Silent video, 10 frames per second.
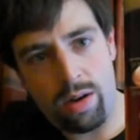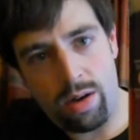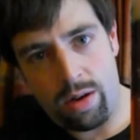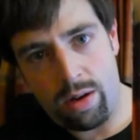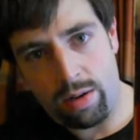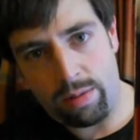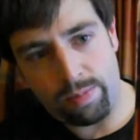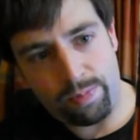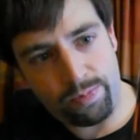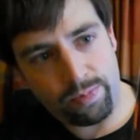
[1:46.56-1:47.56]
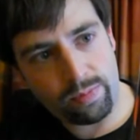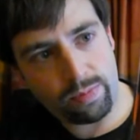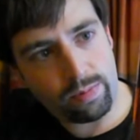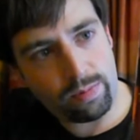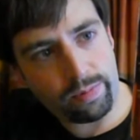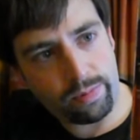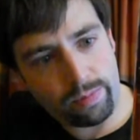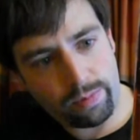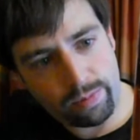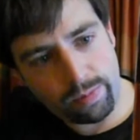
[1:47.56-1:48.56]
(silence)